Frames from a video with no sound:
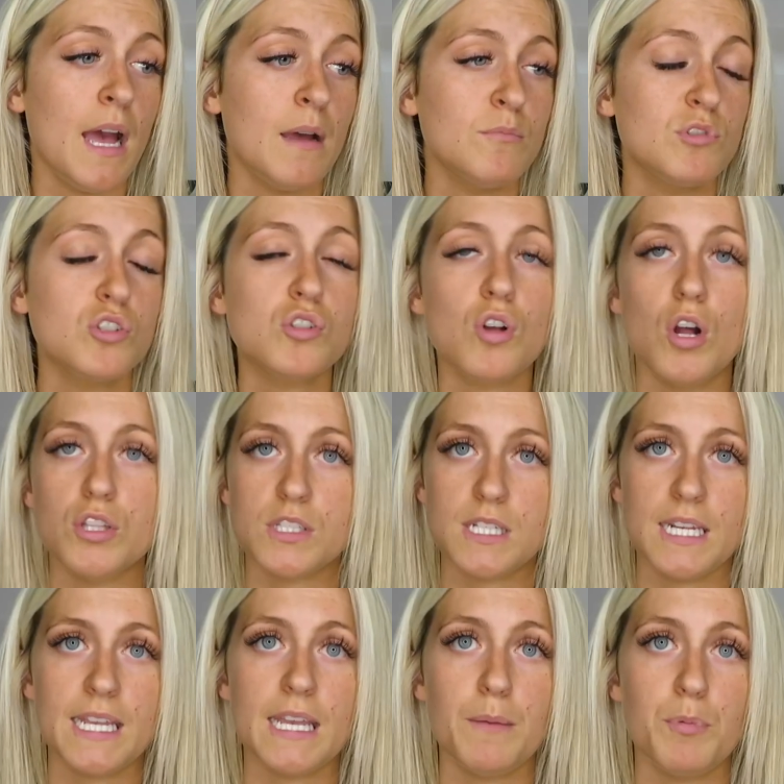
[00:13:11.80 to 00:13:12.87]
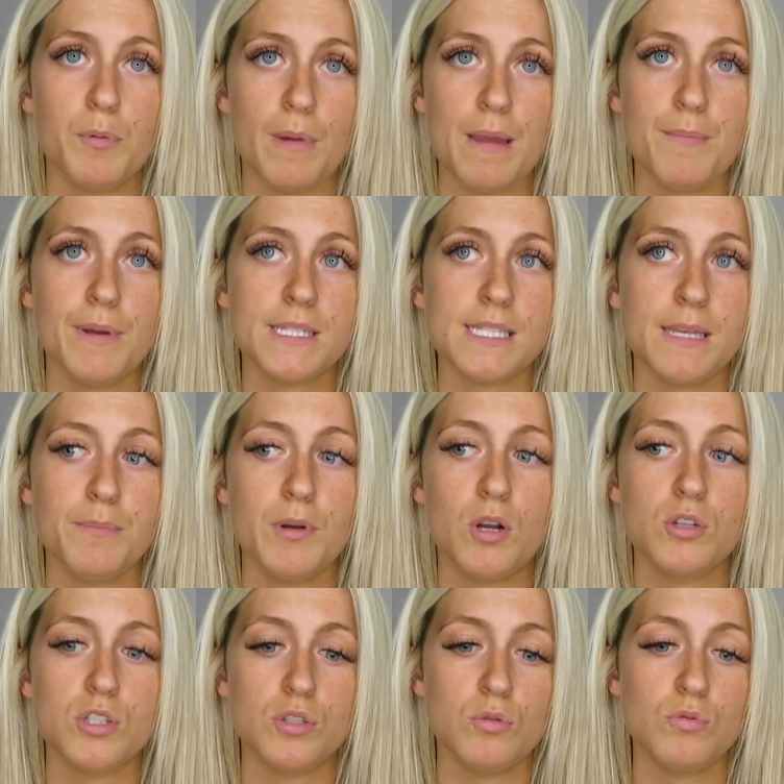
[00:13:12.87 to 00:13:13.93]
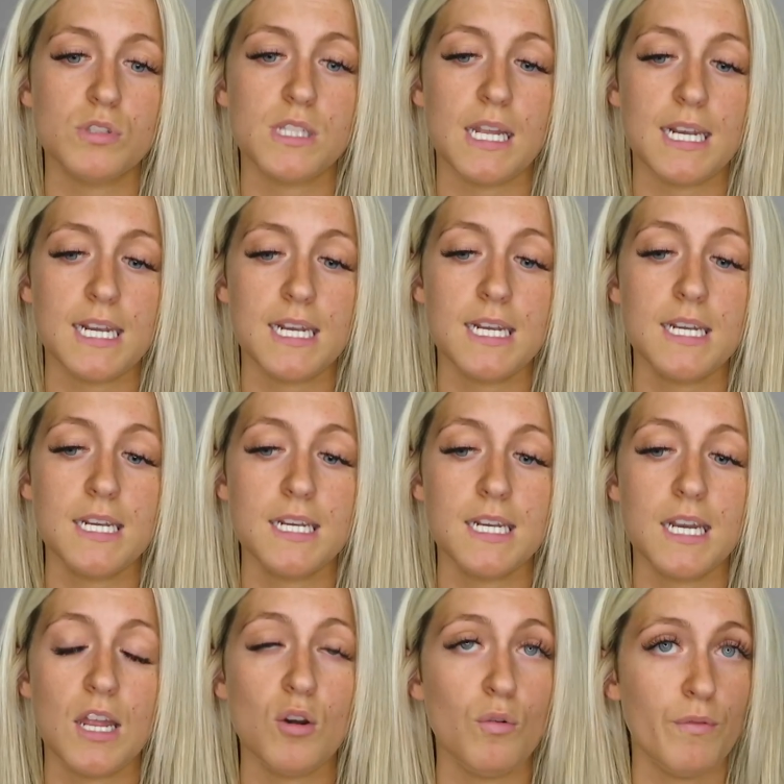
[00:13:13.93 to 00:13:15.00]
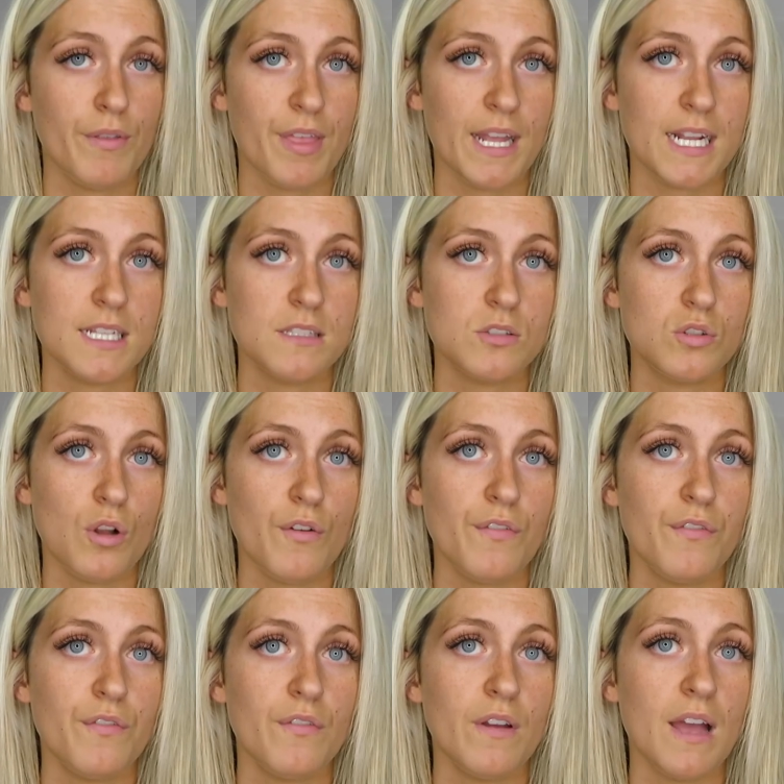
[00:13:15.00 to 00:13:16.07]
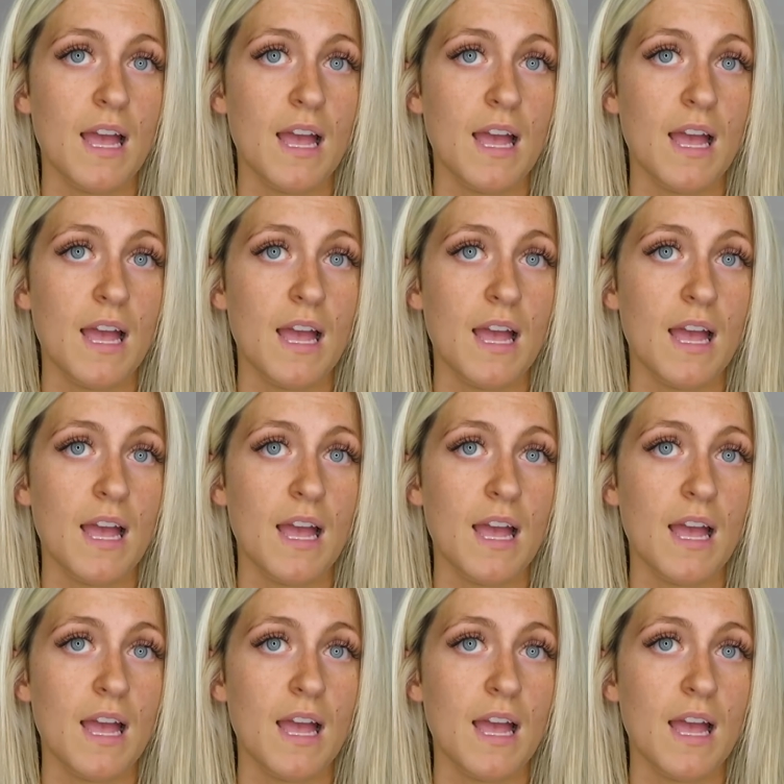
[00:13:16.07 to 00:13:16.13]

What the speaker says: just constantly keep your mind busy, because I know sitting and overthinking stuff,